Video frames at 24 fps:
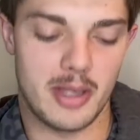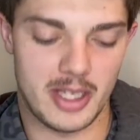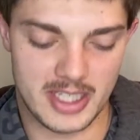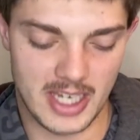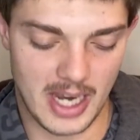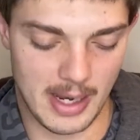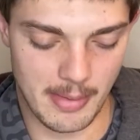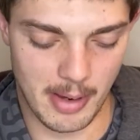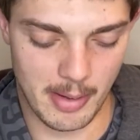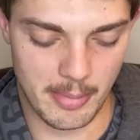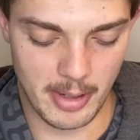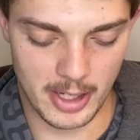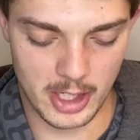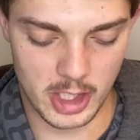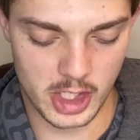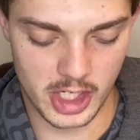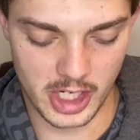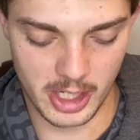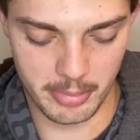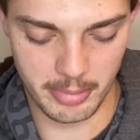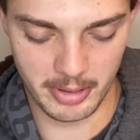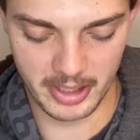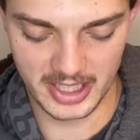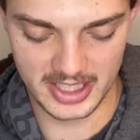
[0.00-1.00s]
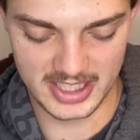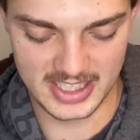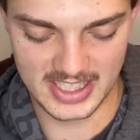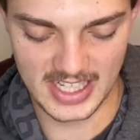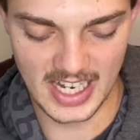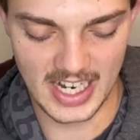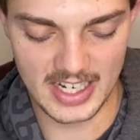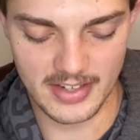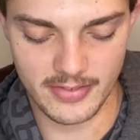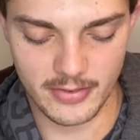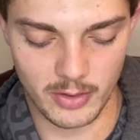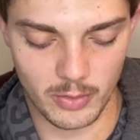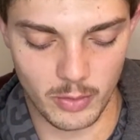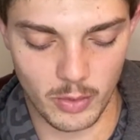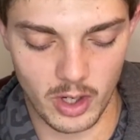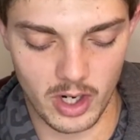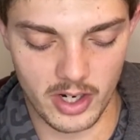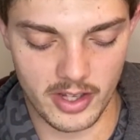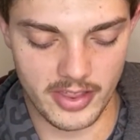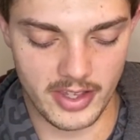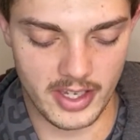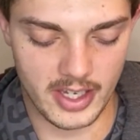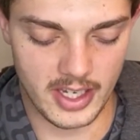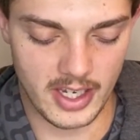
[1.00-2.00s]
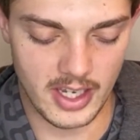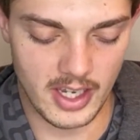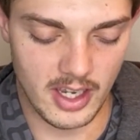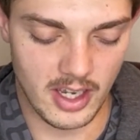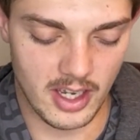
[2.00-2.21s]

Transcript: the time I pay shipping, it's not even worth it.